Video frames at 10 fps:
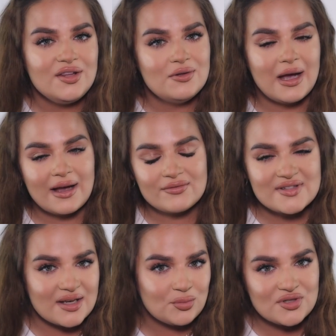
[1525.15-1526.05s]
You have
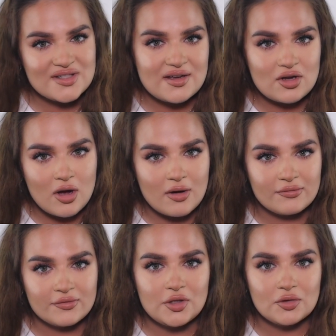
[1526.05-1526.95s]
ten percent off
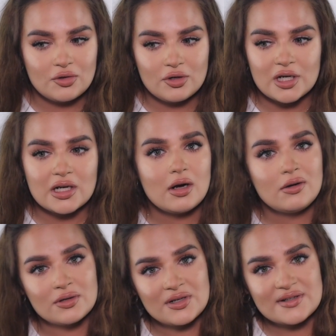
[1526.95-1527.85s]
your
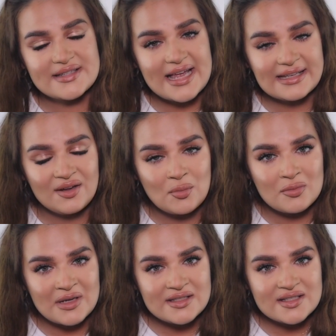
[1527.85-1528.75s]
orders at the
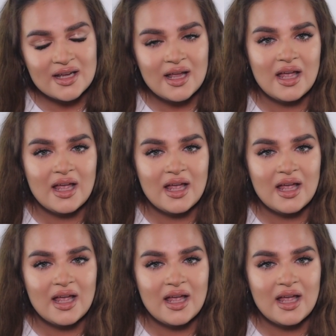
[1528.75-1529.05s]
moment.